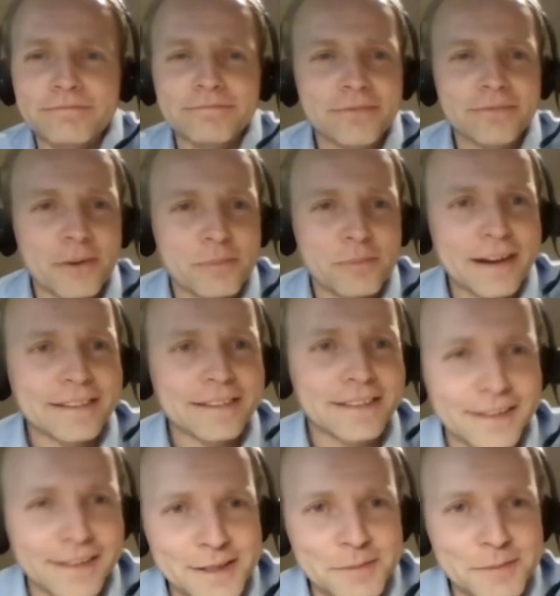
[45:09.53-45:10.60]
very
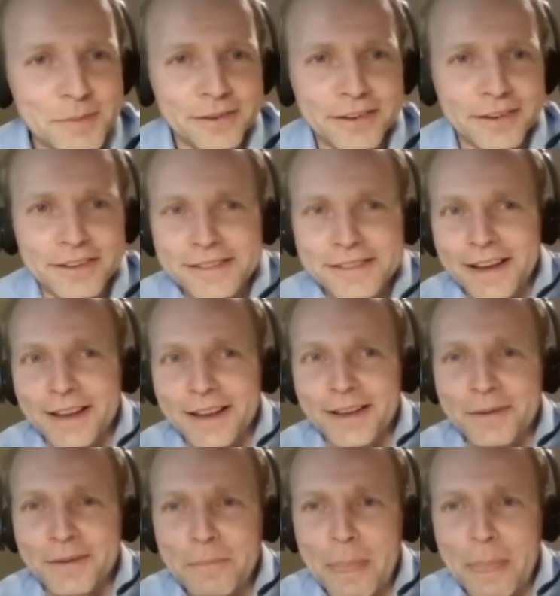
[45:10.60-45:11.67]
practical experience,
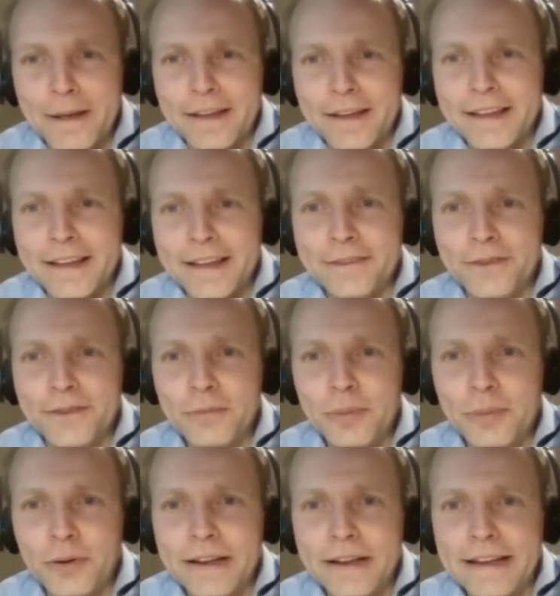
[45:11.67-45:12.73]
if you
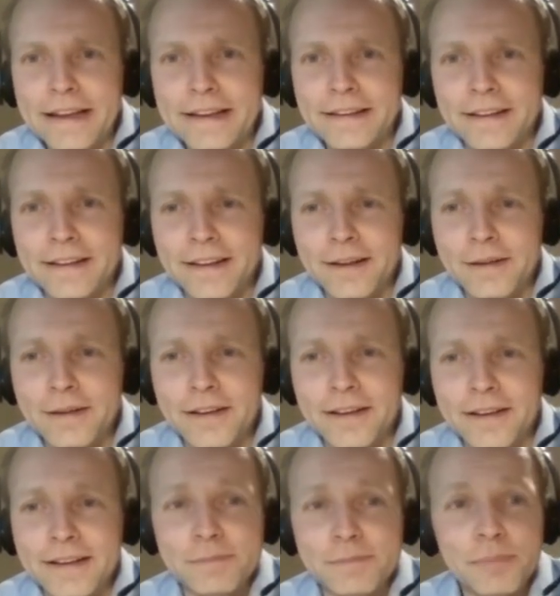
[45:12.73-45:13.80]
put it in
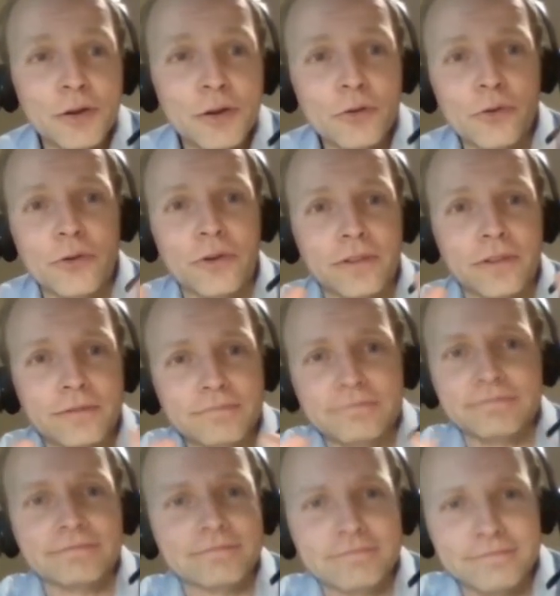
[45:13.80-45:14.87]
as pure,
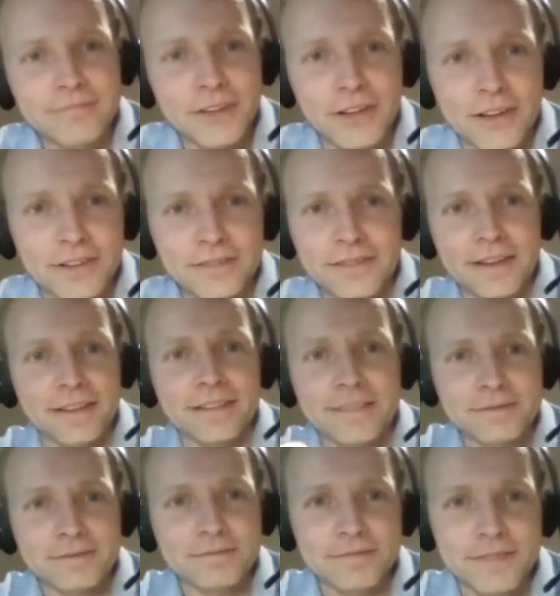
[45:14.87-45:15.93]

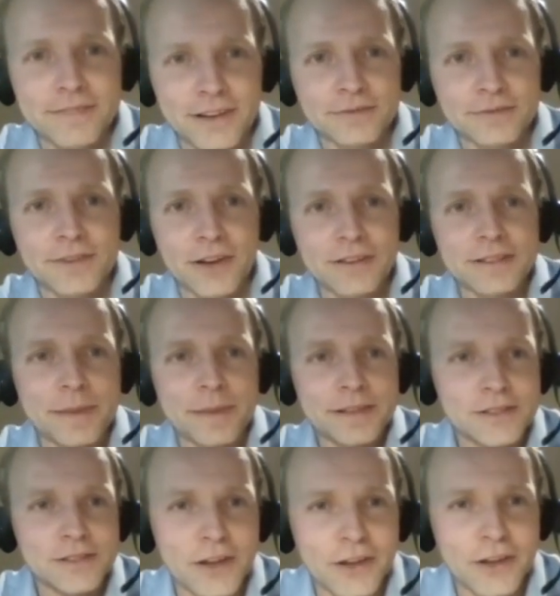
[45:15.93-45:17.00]

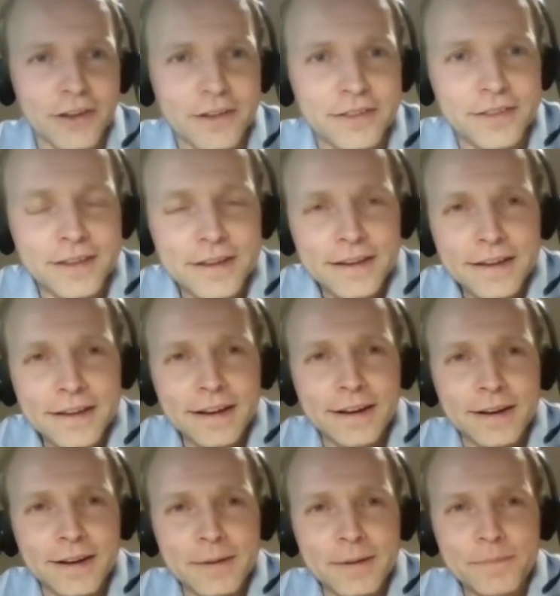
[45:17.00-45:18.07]
diatomaceous earth,
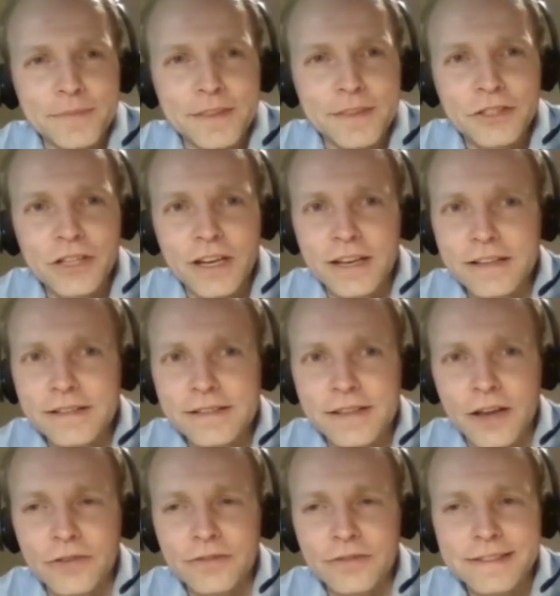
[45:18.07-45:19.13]
the chickens
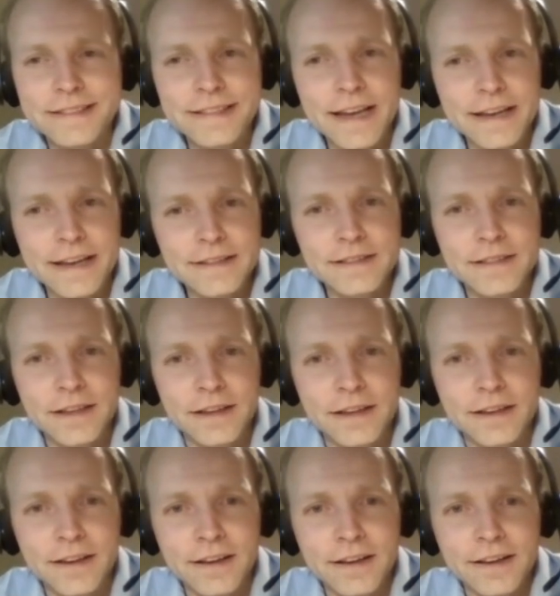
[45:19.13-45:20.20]
don't tend to
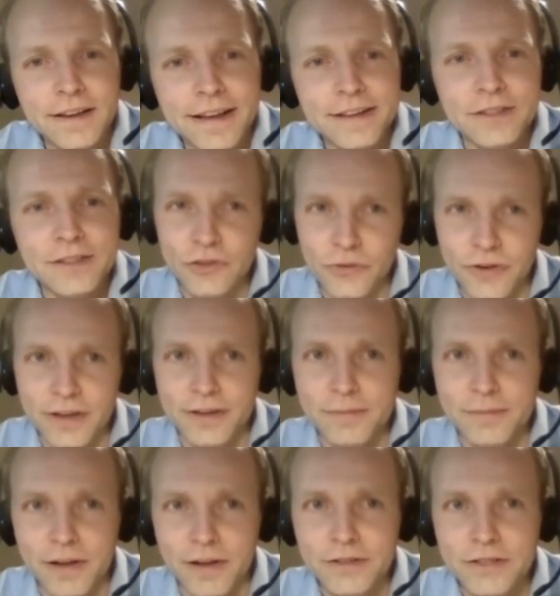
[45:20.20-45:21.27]
enjoy it
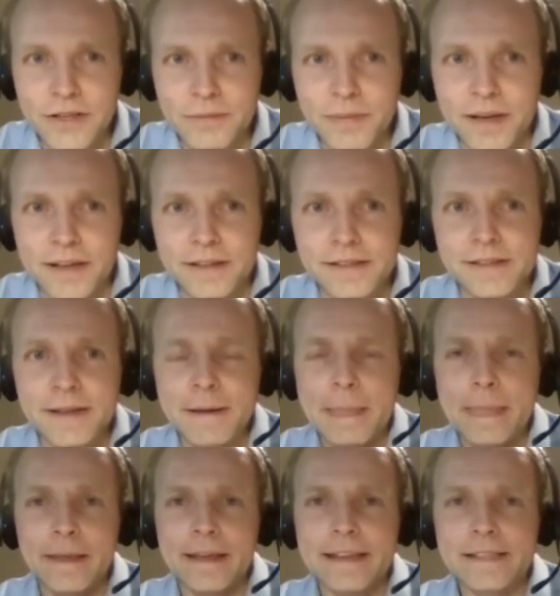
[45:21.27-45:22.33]
much because
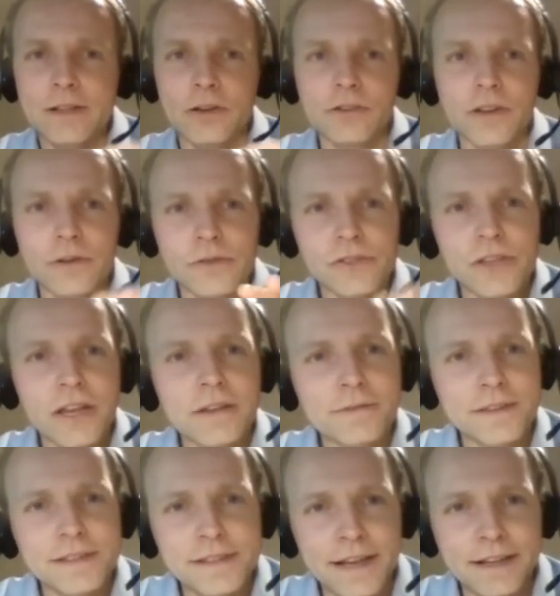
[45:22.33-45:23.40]
it's got no
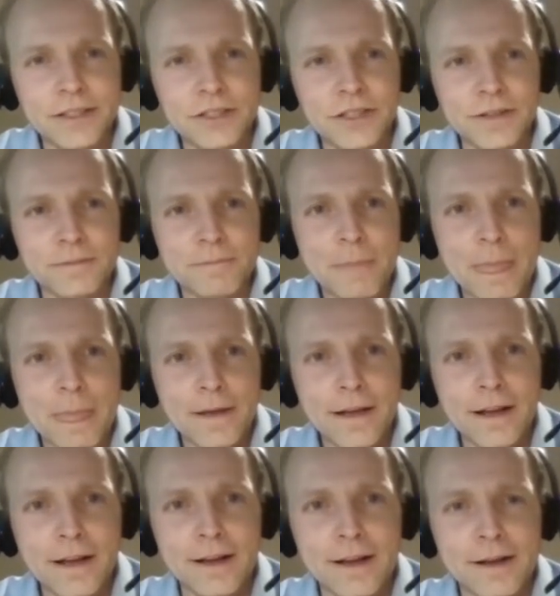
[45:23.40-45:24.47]
surface tension.
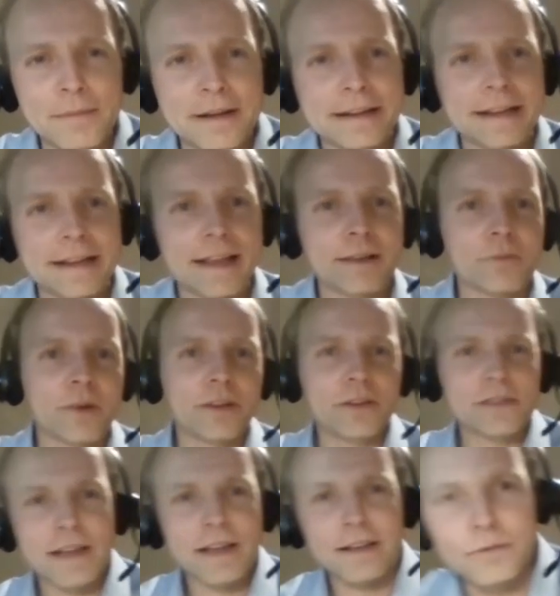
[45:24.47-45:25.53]
And again, when you
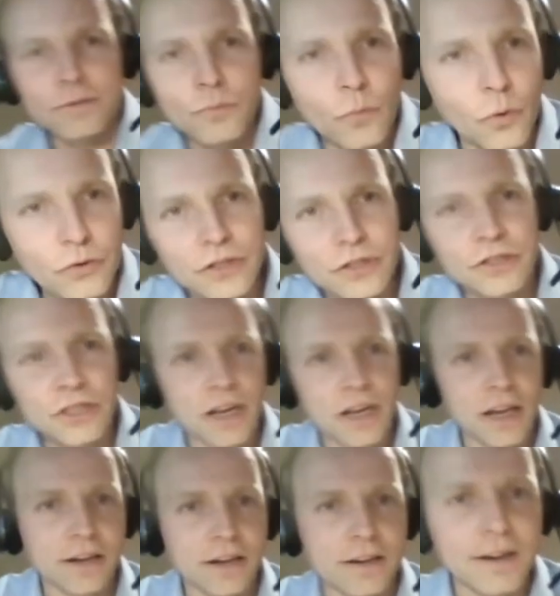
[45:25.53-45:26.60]
stand and watch a
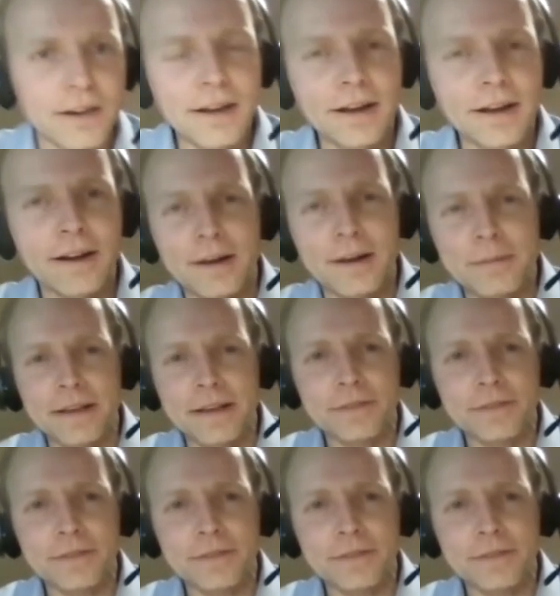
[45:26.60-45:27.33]
chicken, I'll